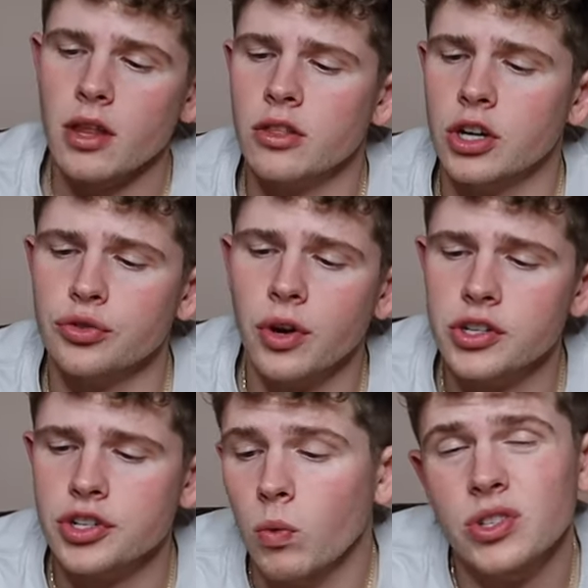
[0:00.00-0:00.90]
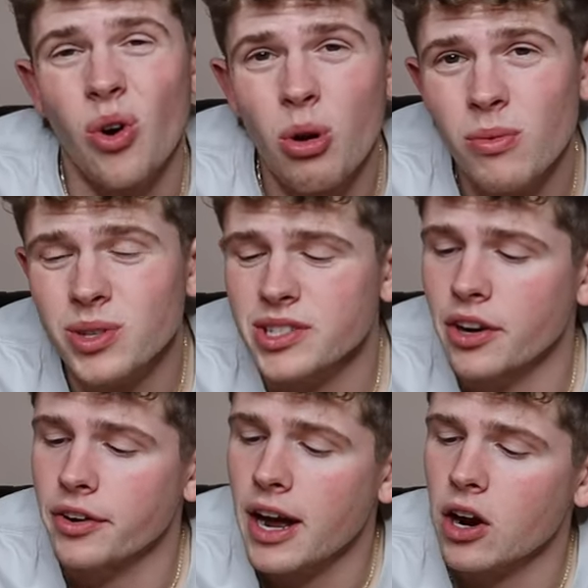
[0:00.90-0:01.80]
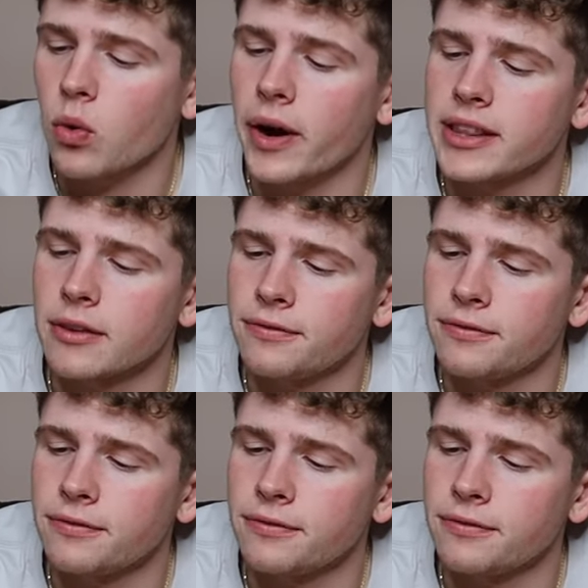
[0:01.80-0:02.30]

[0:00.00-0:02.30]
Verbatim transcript: The crunch was almost there, not quite.